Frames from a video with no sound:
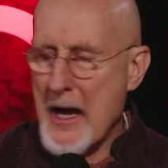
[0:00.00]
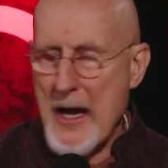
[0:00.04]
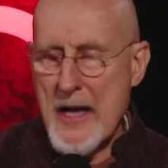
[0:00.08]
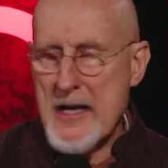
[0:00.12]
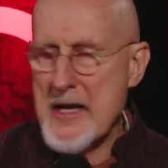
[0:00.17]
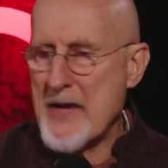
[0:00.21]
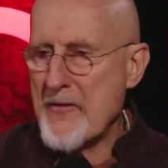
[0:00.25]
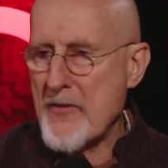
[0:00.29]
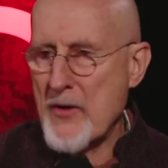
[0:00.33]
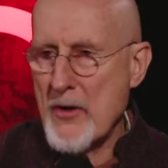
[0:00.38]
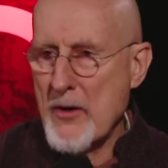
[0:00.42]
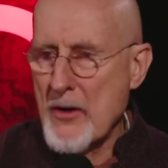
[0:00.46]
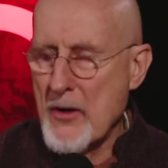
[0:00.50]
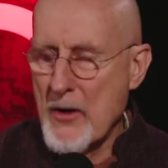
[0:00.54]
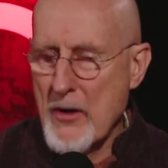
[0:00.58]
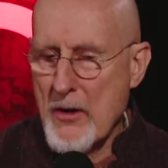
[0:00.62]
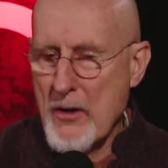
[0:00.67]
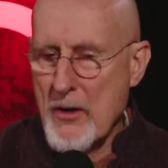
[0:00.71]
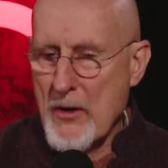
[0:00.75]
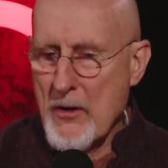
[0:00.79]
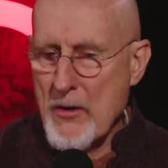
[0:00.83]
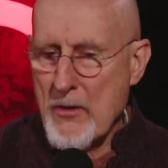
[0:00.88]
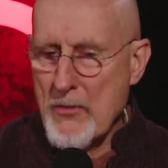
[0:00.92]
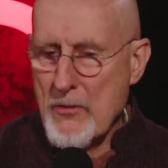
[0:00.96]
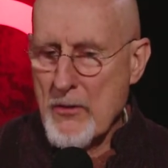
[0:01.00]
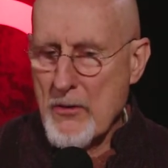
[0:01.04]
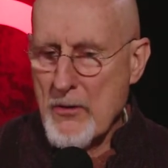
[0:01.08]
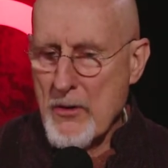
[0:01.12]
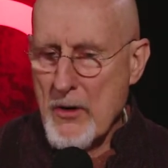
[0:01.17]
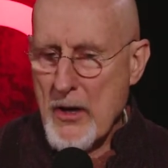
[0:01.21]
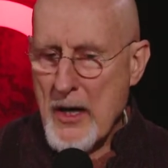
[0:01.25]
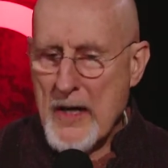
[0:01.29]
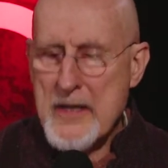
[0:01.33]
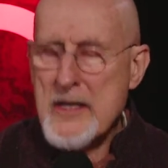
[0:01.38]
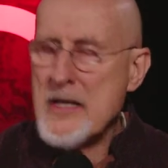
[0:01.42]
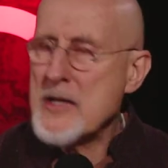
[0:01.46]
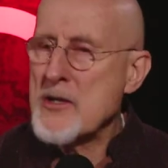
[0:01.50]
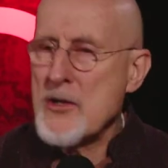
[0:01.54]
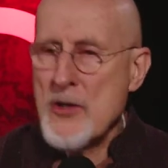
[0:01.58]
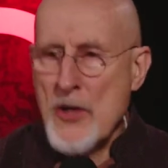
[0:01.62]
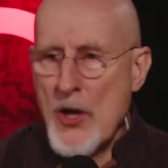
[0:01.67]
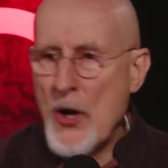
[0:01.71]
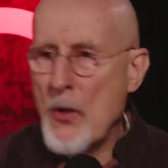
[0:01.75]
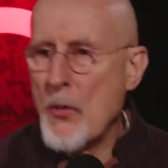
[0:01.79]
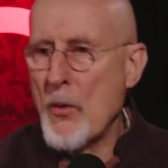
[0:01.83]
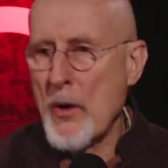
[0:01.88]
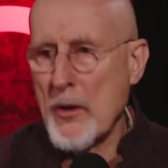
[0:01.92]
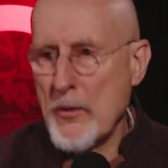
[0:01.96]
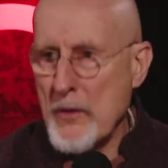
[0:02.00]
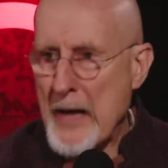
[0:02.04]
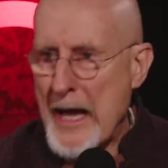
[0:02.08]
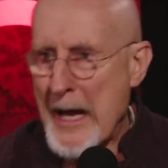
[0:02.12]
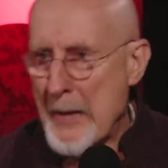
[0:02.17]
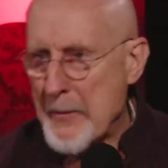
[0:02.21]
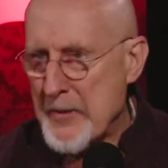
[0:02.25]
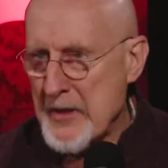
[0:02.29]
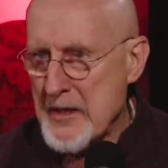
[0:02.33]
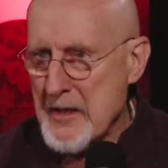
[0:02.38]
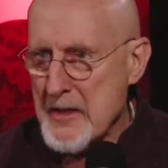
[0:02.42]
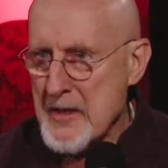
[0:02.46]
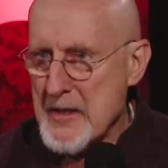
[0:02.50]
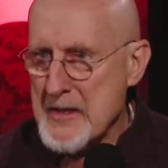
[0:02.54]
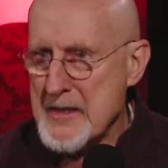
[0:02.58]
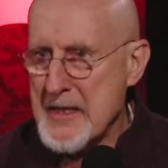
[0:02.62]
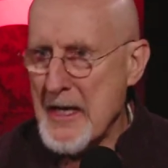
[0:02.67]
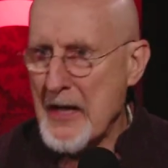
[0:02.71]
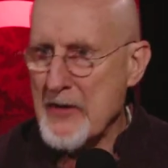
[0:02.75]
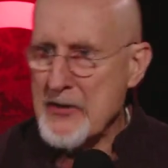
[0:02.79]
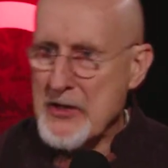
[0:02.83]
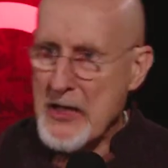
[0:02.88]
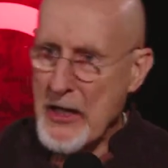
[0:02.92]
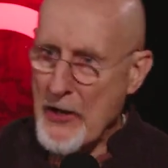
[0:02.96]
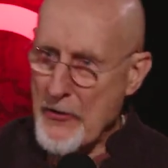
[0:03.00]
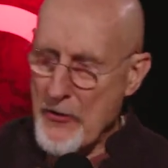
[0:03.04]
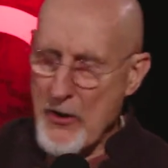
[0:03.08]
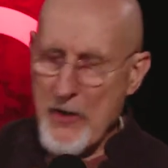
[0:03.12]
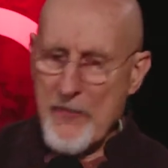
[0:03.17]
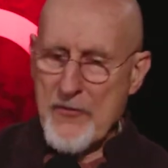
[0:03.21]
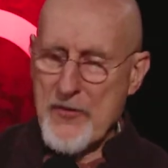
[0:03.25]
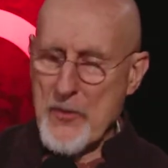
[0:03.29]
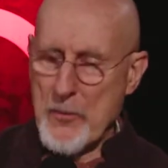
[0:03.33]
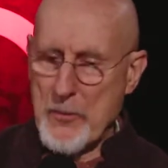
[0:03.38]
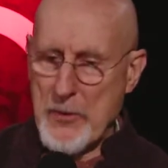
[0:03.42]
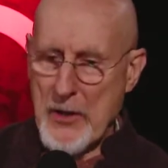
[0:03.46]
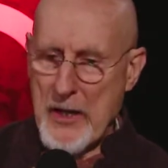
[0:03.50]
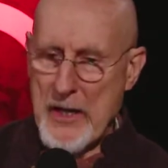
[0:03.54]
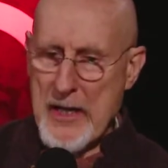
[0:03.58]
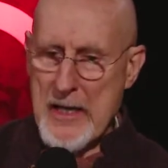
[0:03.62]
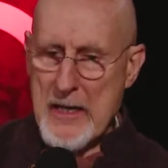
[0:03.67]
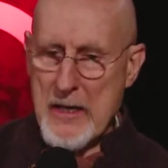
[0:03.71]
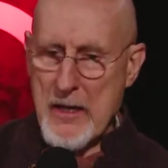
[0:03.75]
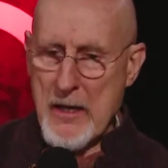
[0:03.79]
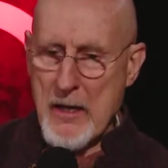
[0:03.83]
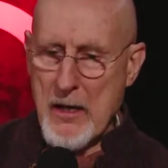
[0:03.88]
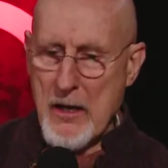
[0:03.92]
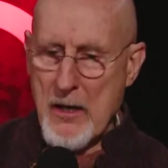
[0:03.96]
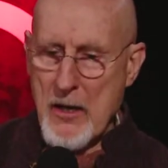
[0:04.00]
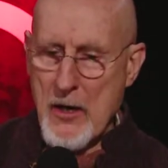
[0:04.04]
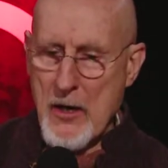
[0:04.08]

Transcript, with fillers: I never, I didn't know what happened in the South, got off the plane,